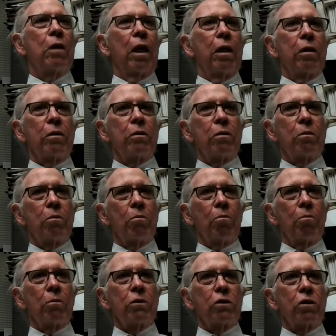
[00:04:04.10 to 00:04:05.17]
and
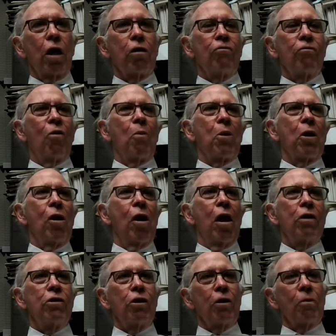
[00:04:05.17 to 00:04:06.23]

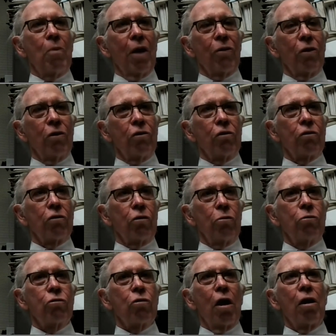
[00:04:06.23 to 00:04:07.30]
psychopharmacologic methods
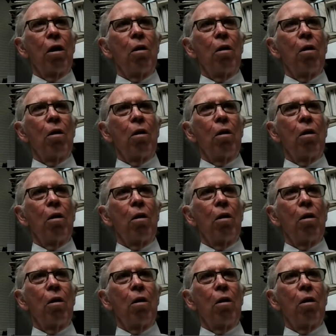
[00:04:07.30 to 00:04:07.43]
to China.